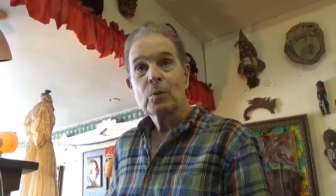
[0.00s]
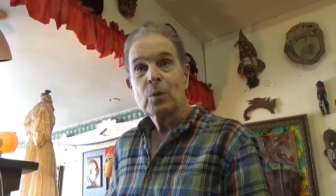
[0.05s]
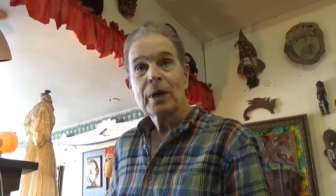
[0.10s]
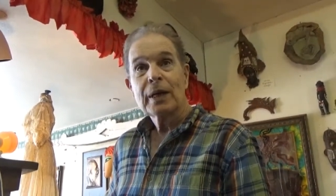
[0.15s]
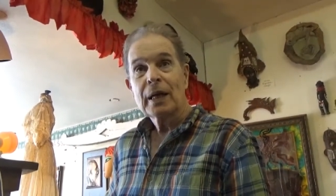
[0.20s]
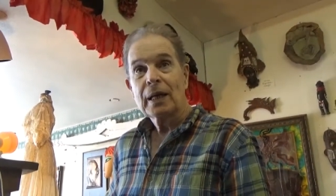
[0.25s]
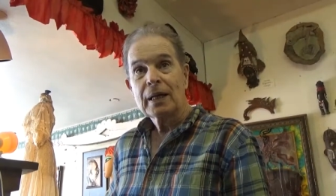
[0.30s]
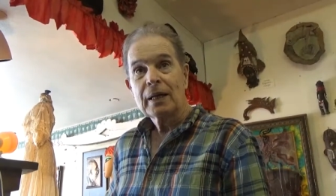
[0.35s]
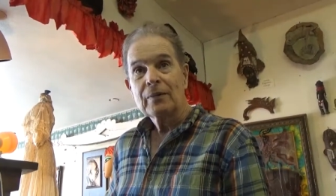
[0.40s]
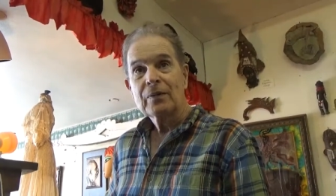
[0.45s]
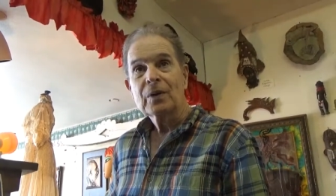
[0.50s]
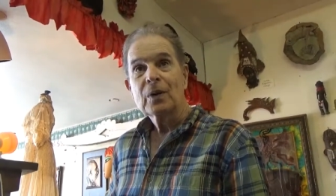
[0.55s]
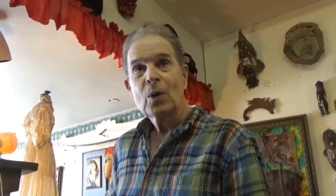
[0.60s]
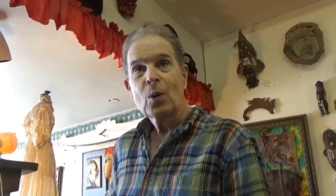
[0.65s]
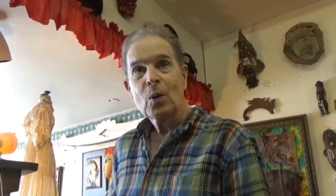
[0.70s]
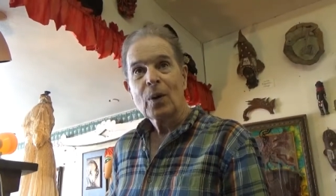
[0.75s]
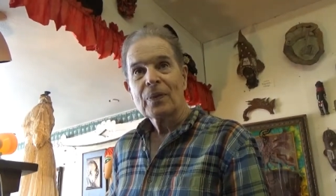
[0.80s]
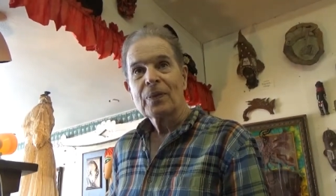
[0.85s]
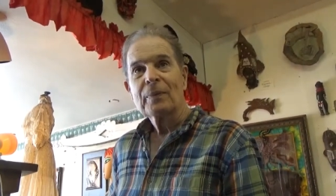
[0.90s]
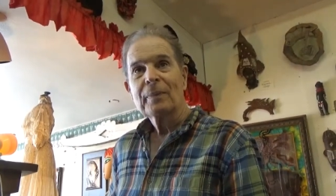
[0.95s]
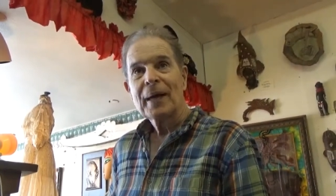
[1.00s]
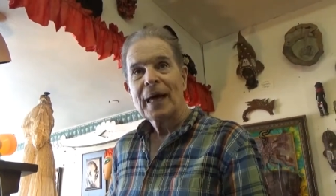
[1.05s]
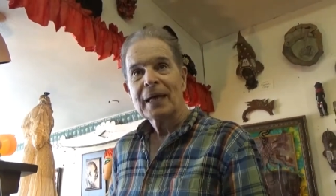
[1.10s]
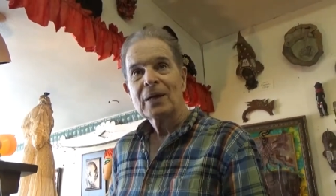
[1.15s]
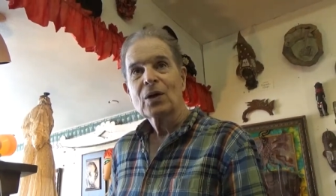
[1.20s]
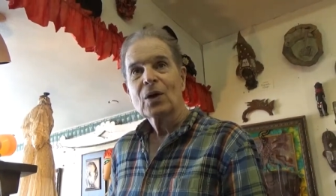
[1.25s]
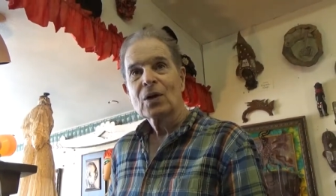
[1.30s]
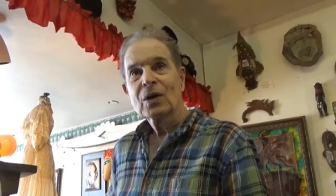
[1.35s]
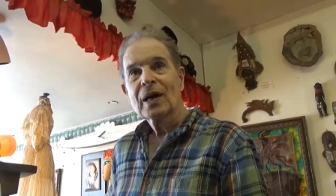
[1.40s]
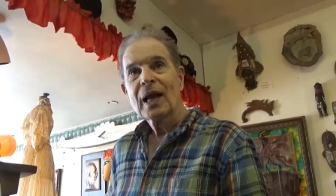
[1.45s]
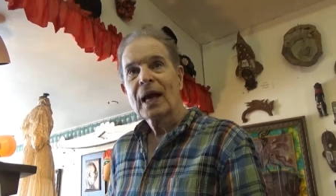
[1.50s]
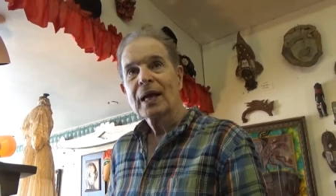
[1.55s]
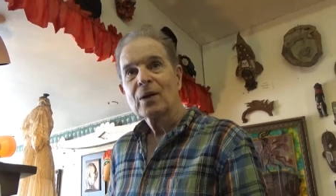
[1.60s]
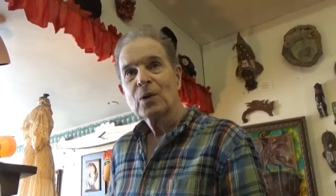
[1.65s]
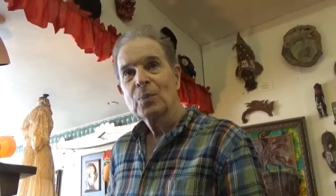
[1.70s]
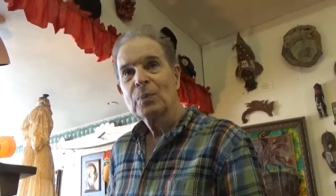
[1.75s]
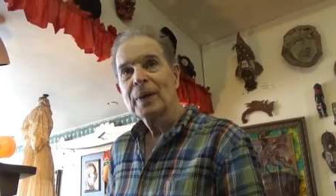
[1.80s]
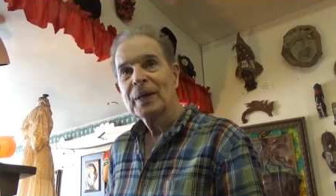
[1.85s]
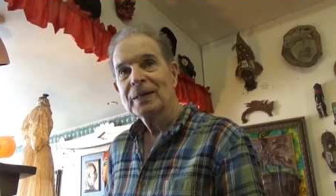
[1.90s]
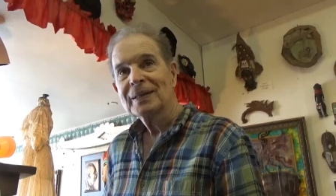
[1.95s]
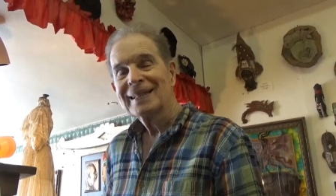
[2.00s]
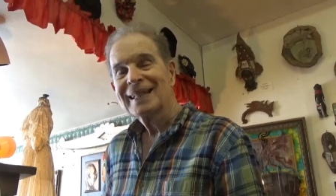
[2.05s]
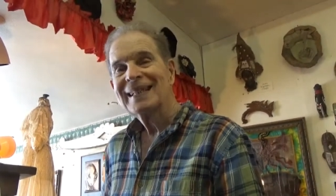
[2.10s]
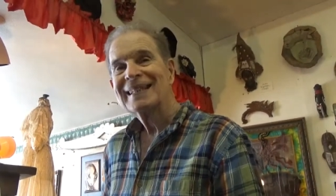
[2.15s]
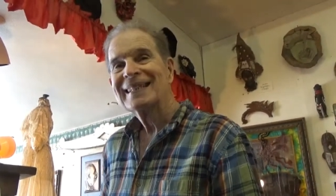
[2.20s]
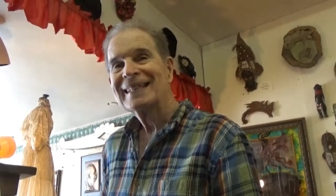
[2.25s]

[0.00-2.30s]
We didn't even know what the man looked like who built it.